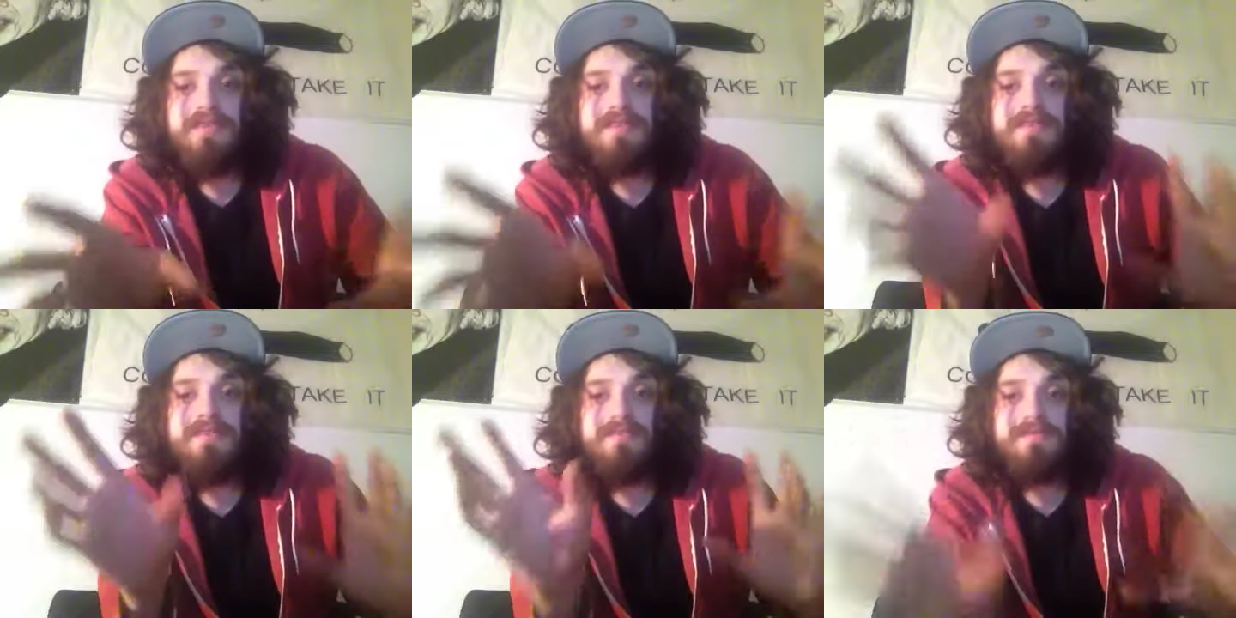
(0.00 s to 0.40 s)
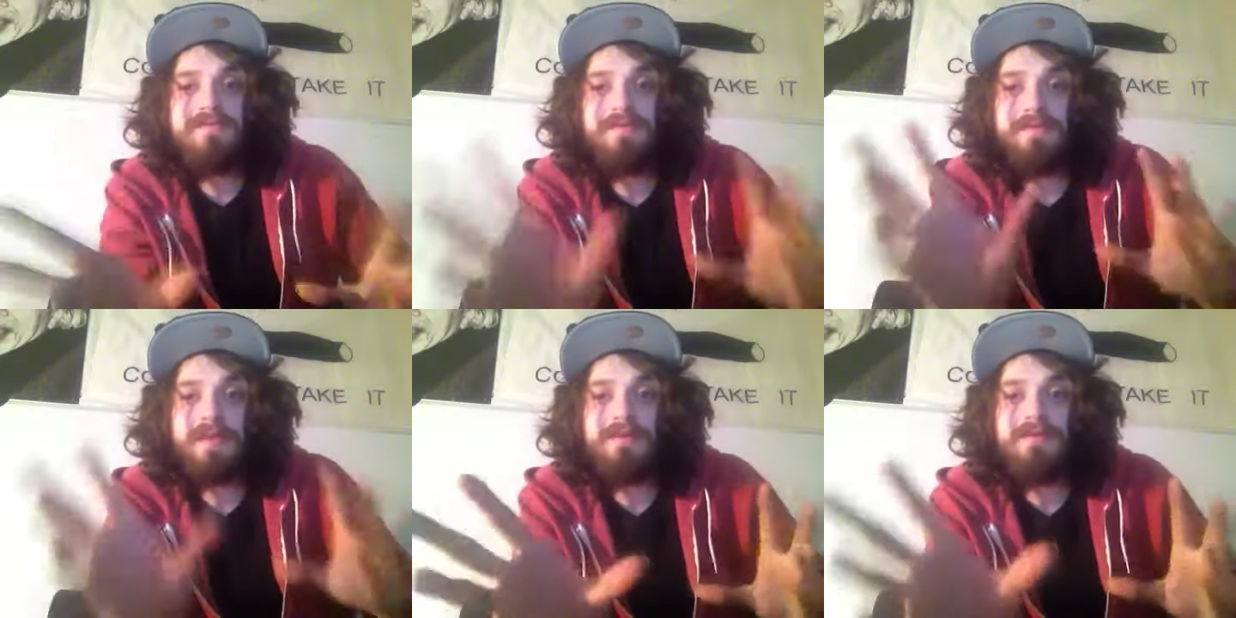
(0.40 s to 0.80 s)
This is
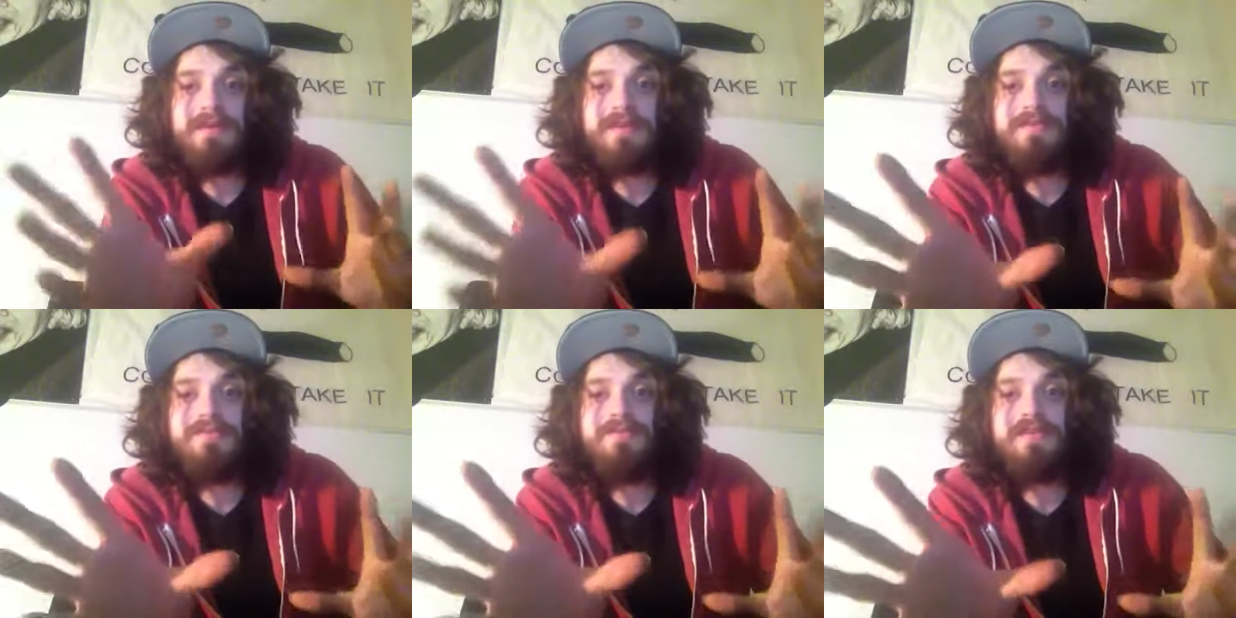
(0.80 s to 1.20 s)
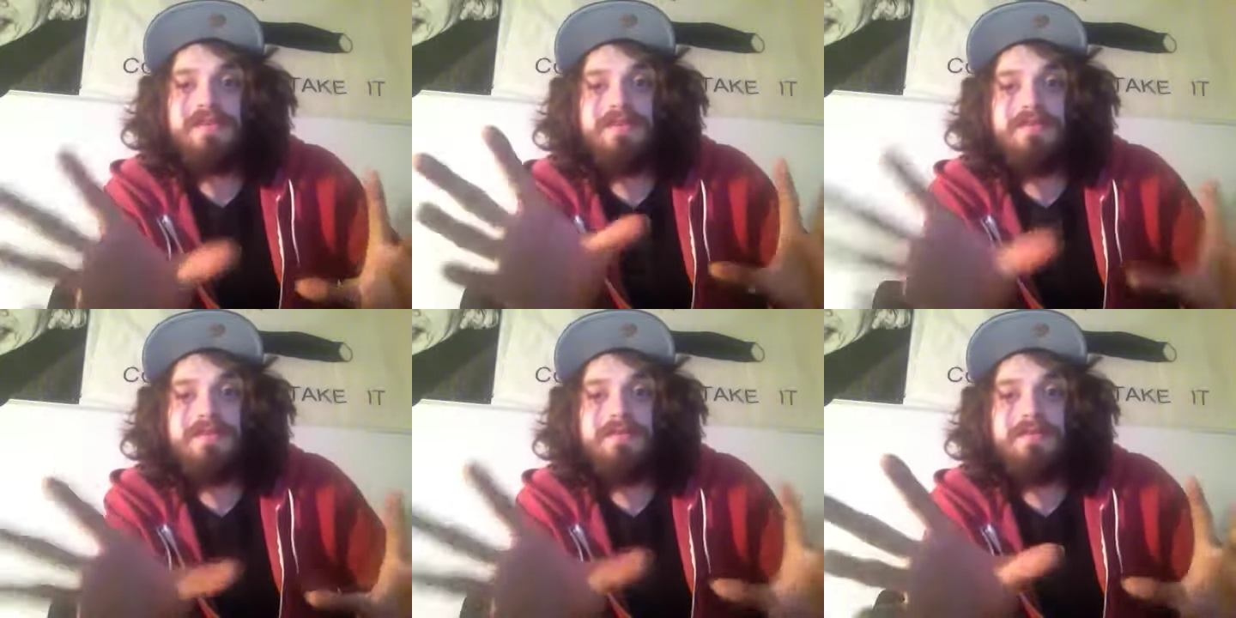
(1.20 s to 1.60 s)
about history
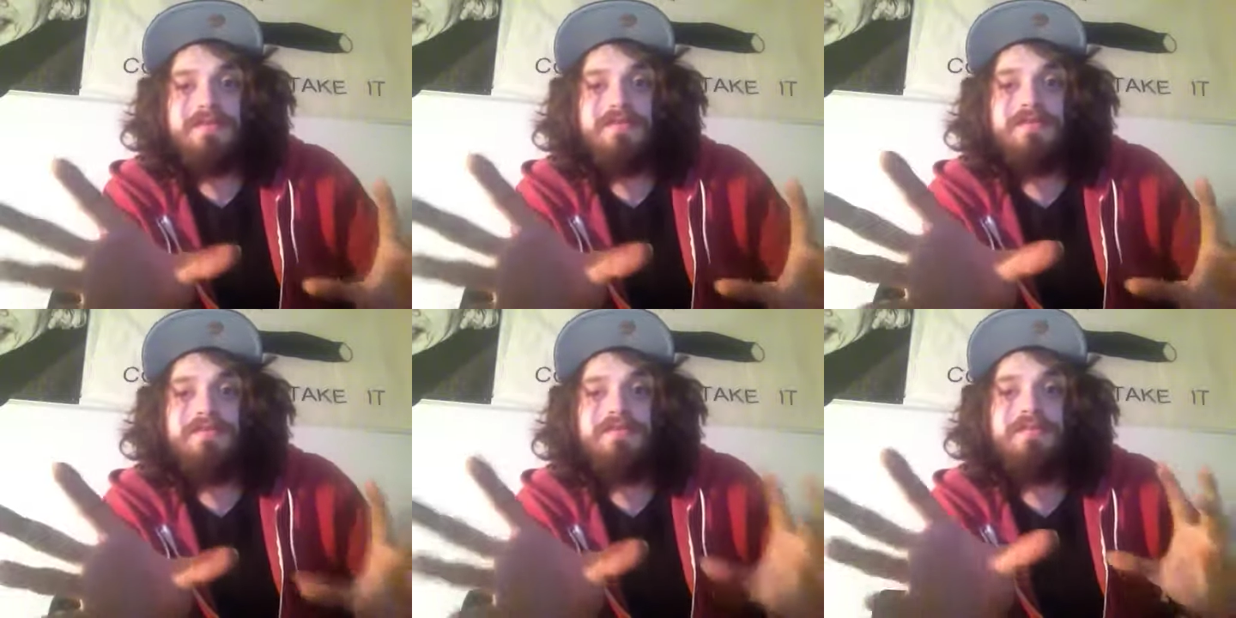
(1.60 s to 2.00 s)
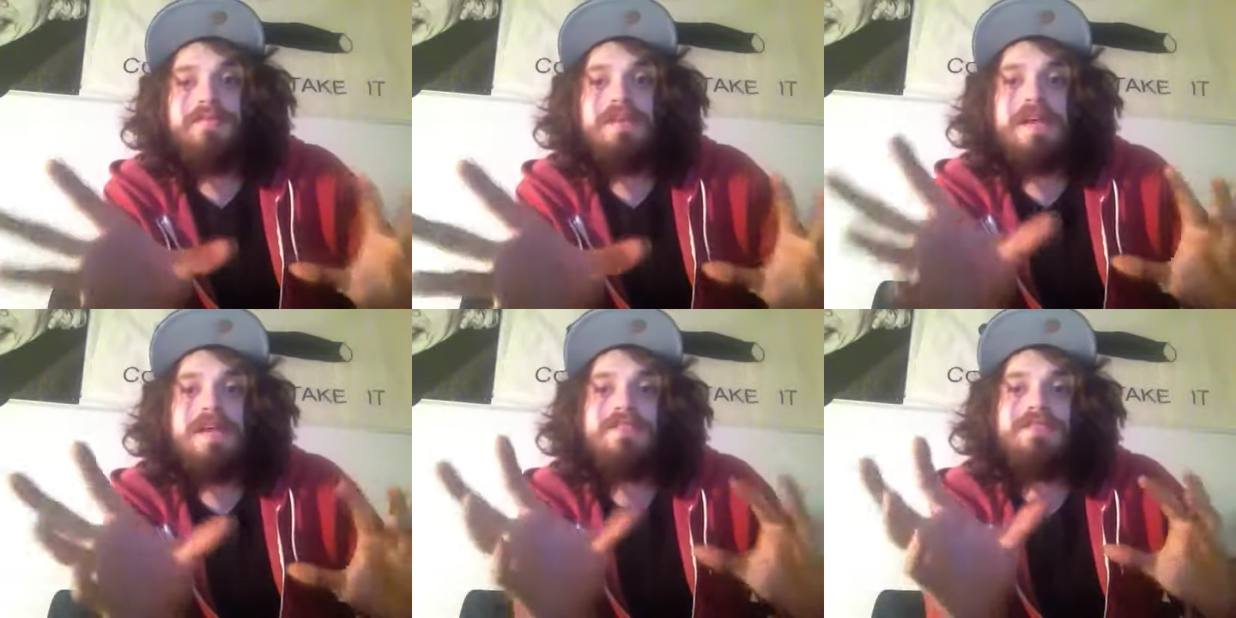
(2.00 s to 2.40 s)
and your
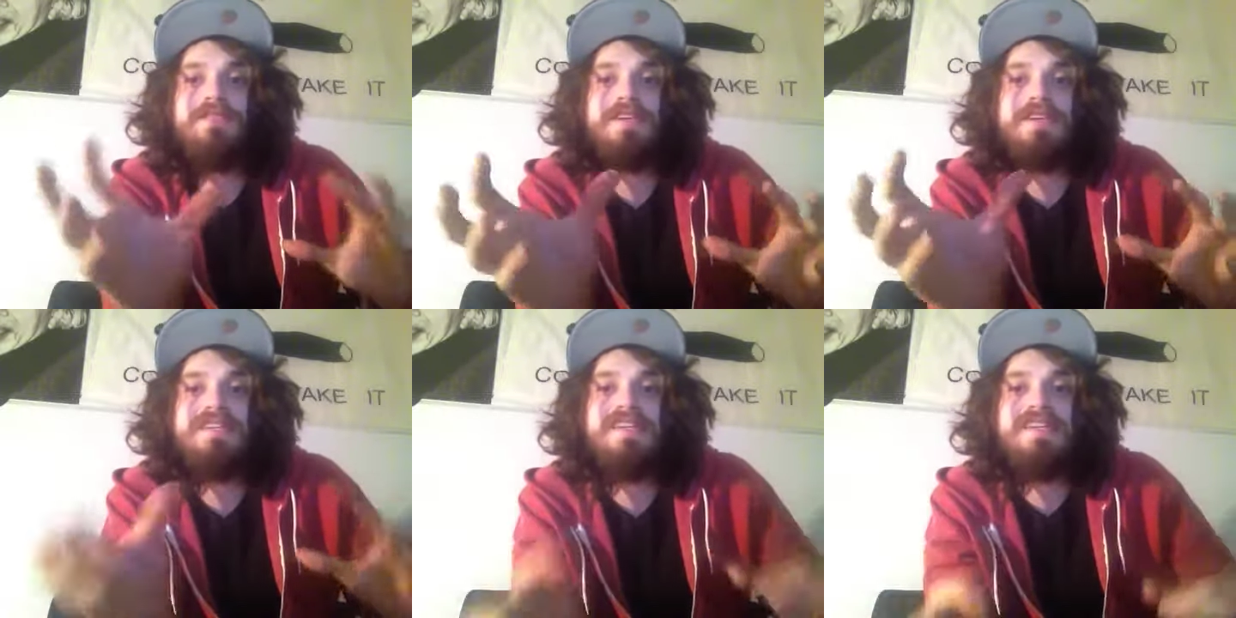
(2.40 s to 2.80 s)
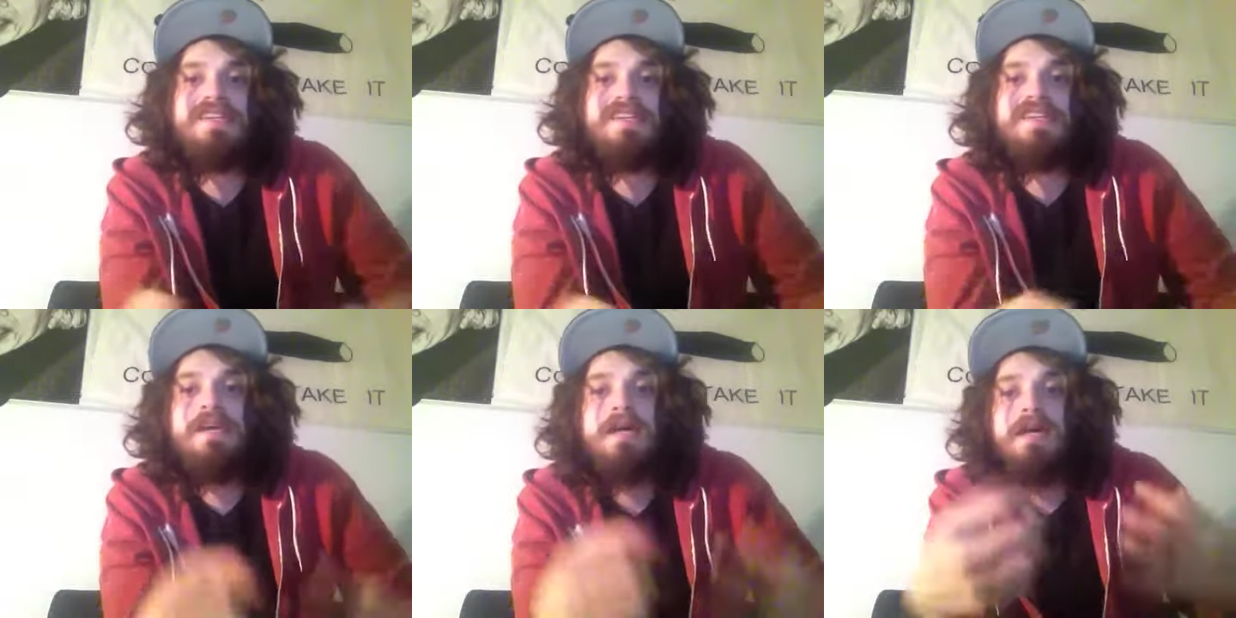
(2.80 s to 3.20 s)
national
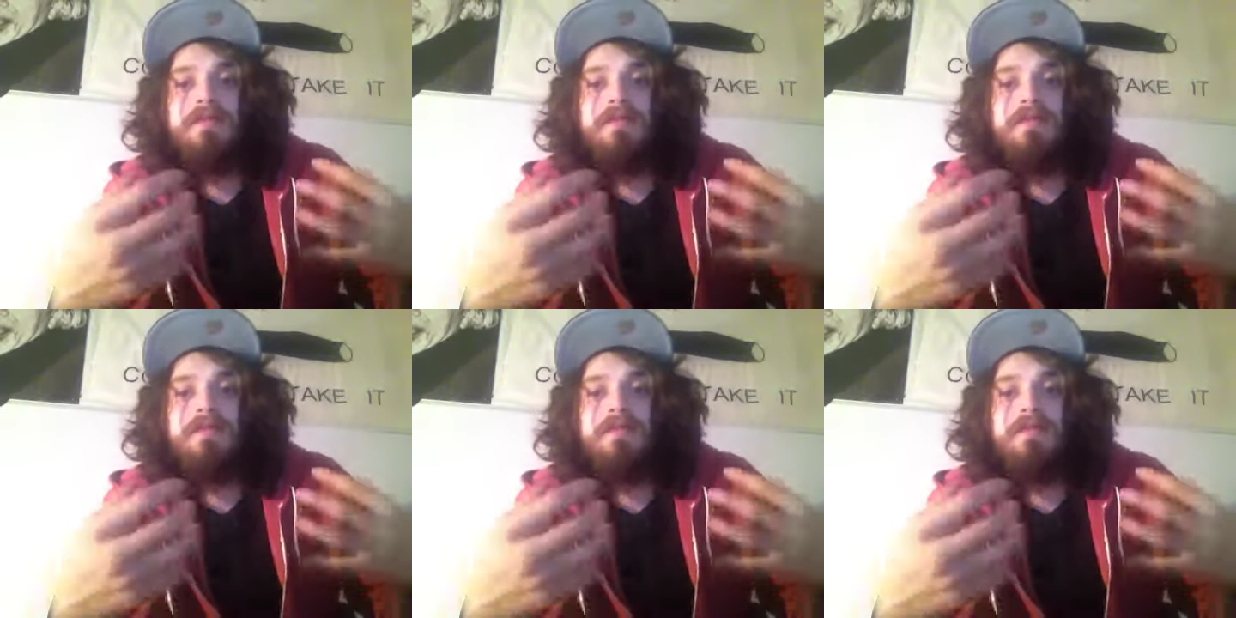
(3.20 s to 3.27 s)
identity.